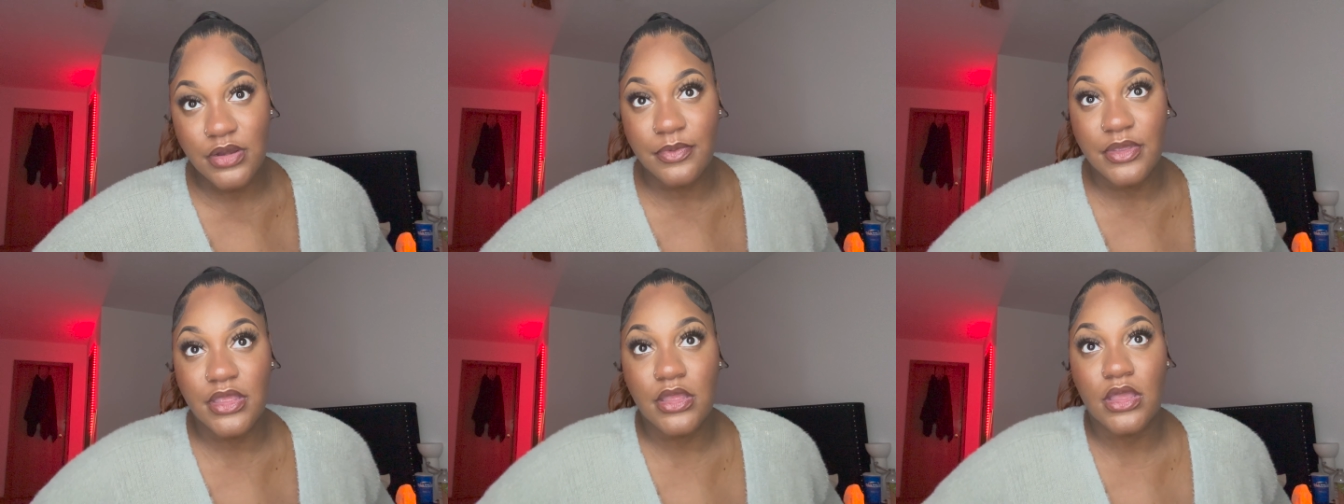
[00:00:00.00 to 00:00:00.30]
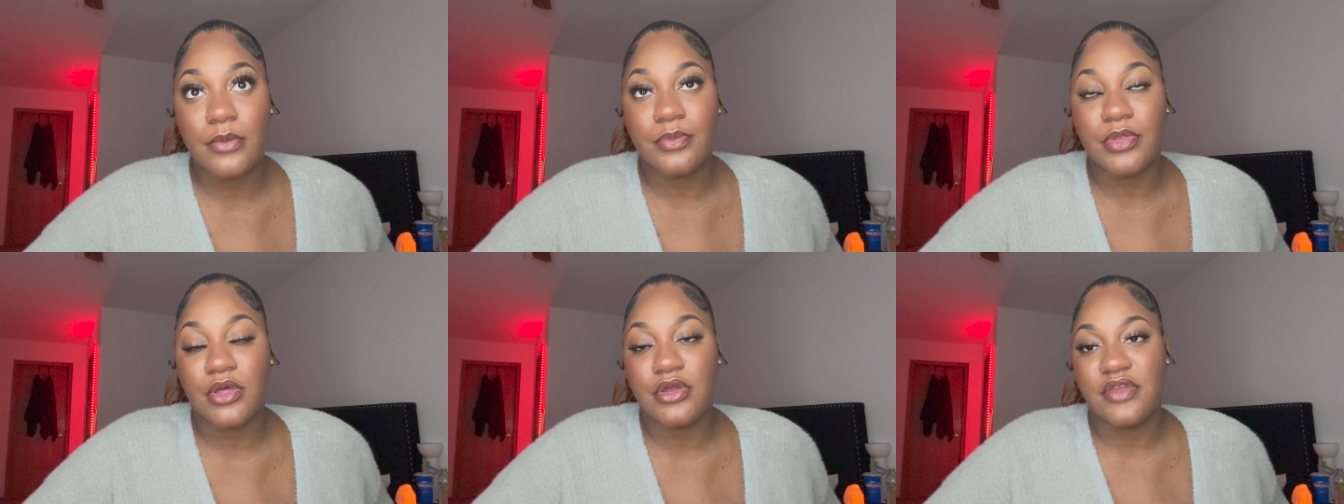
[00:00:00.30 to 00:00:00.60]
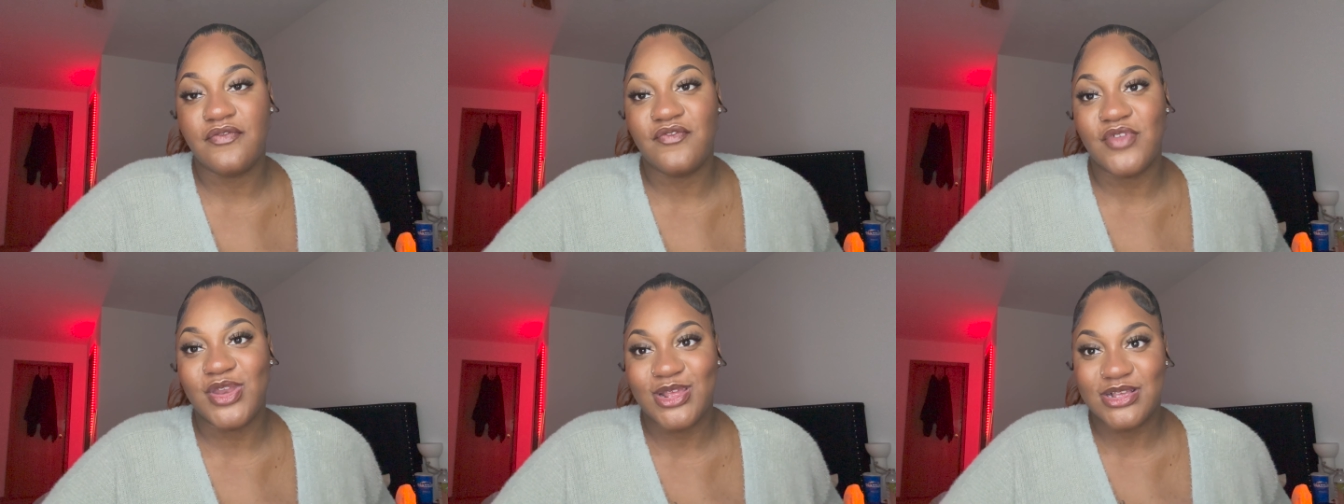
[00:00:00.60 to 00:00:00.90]
be
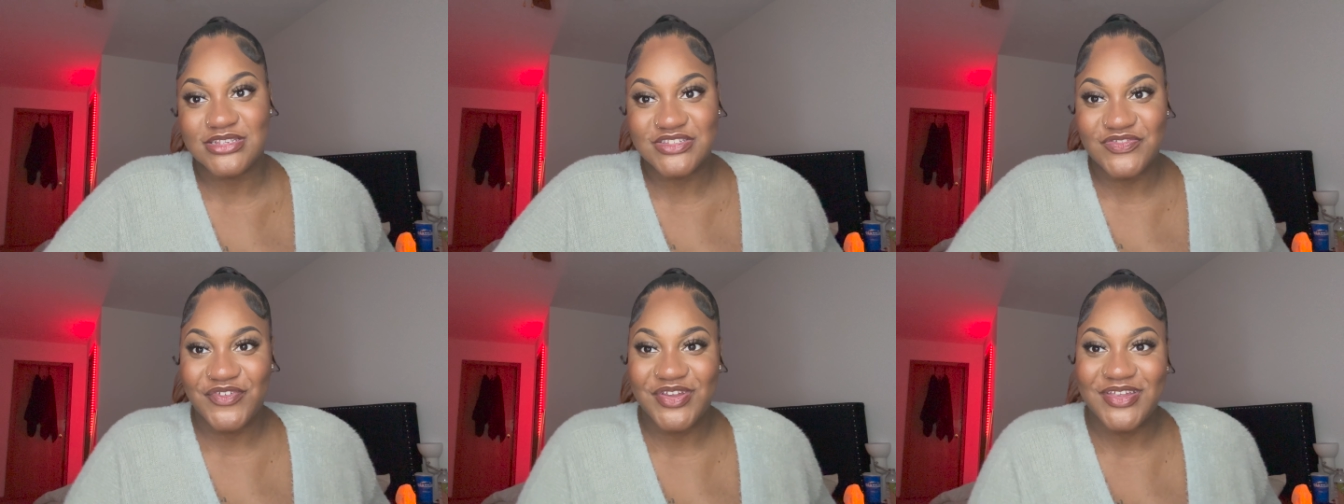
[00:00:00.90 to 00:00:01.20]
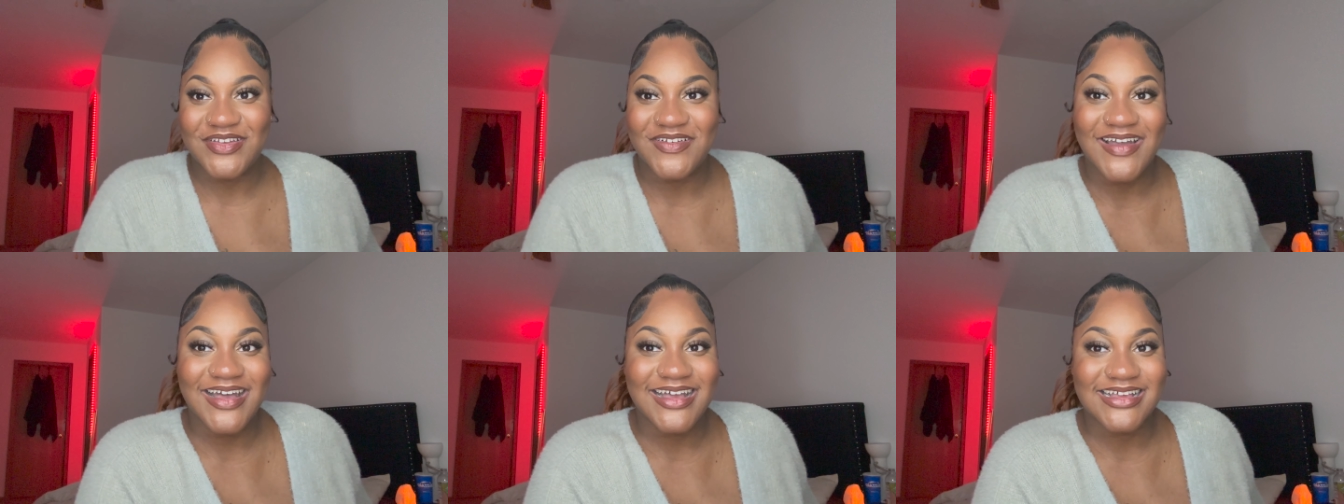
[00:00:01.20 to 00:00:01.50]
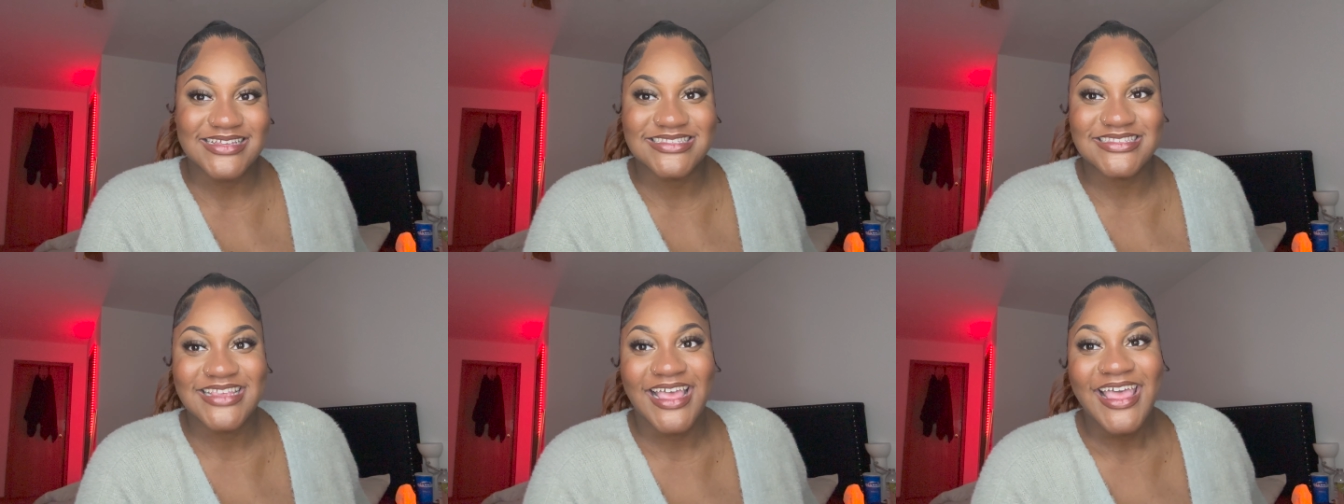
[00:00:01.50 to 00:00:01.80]
uploading videos for you
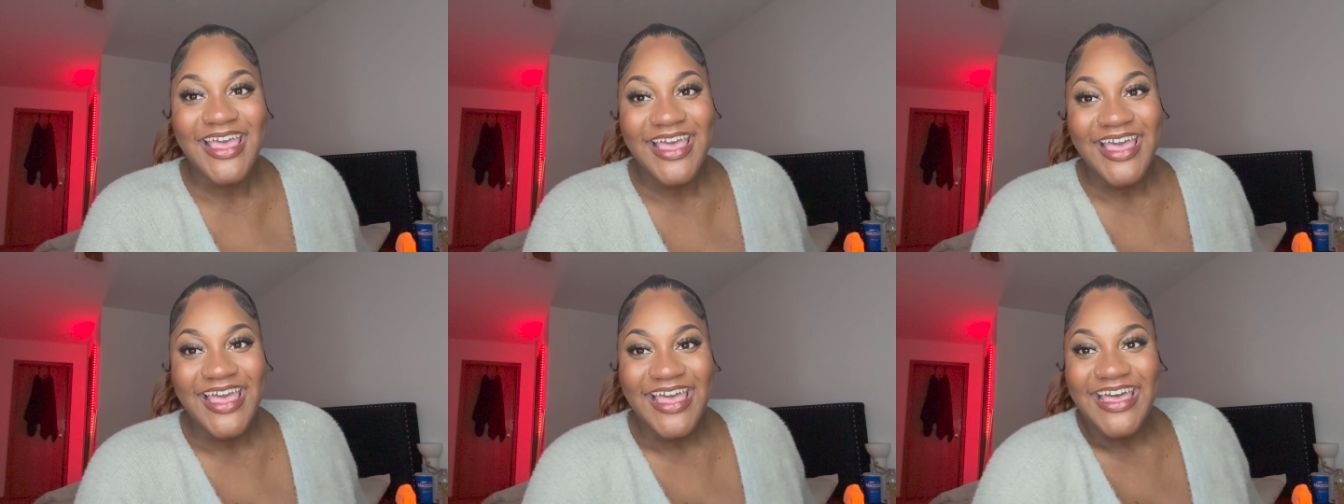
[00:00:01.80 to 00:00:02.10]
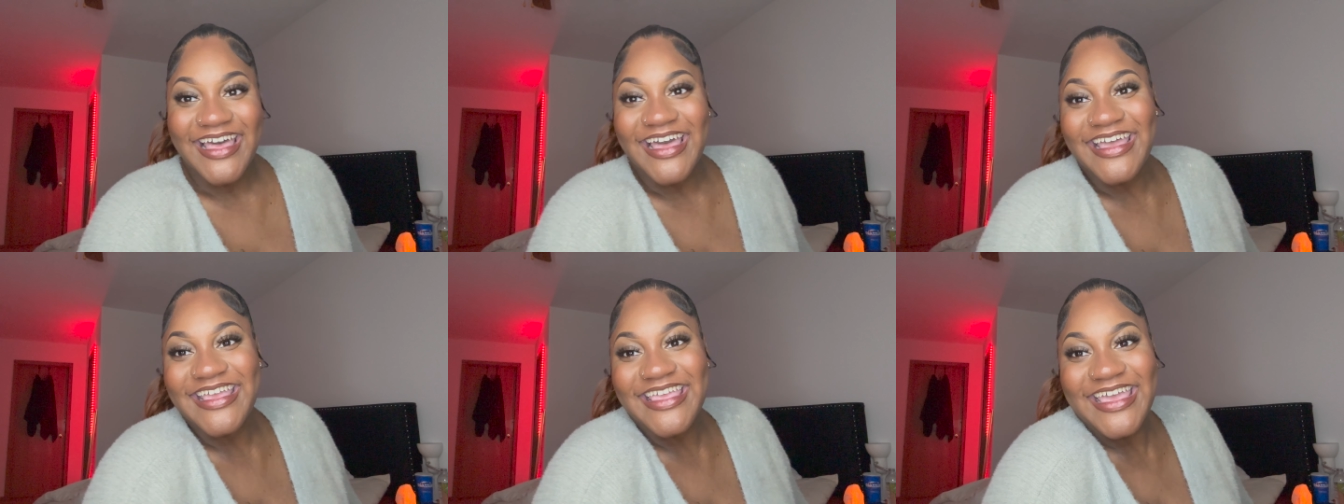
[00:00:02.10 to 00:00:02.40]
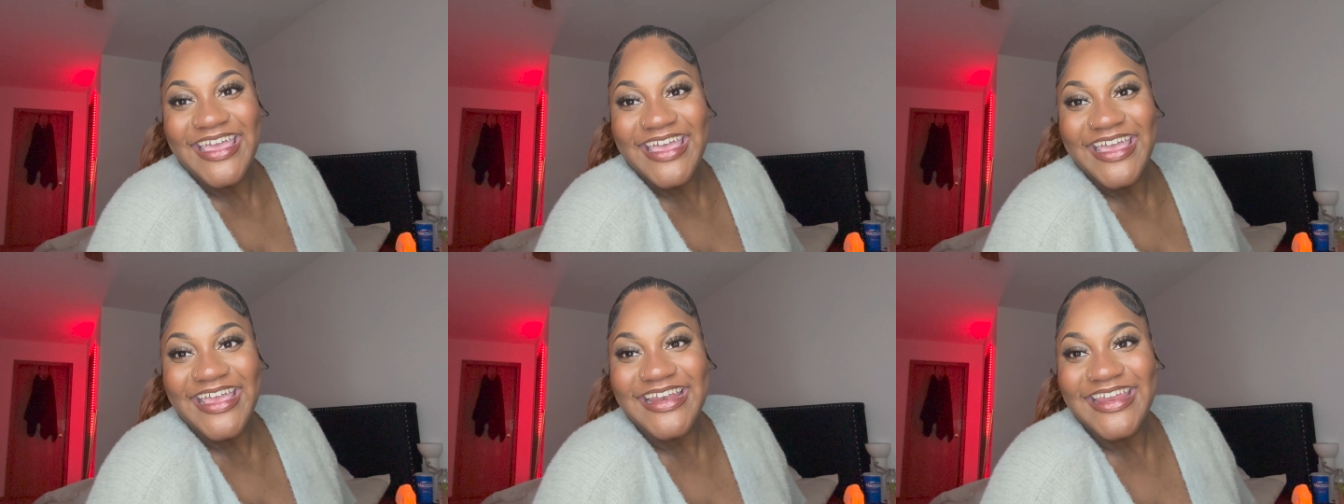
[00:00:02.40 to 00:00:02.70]
guys
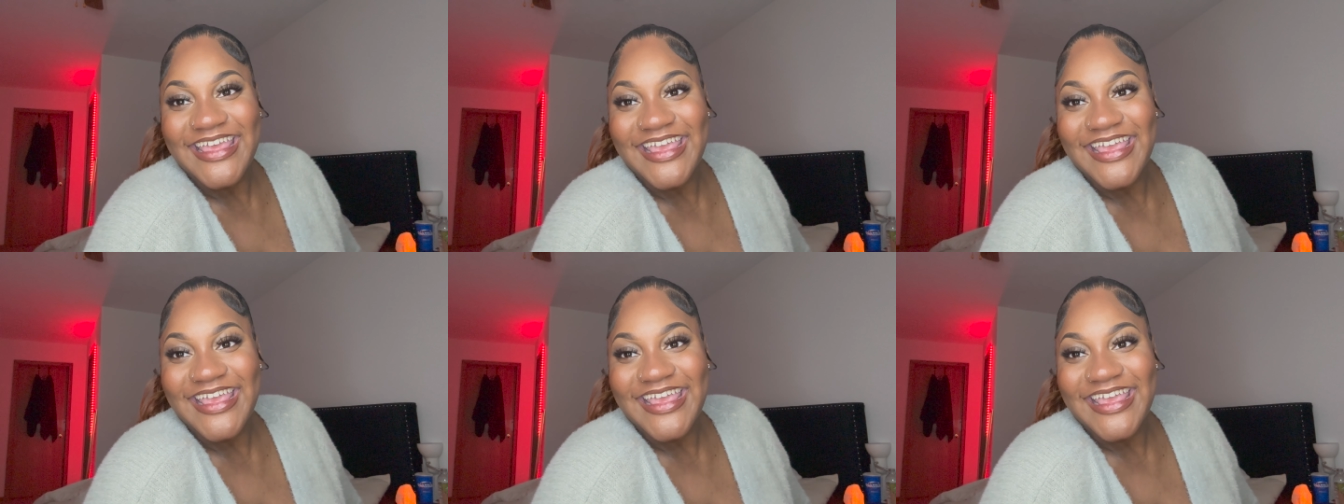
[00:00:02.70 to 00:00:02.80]
again.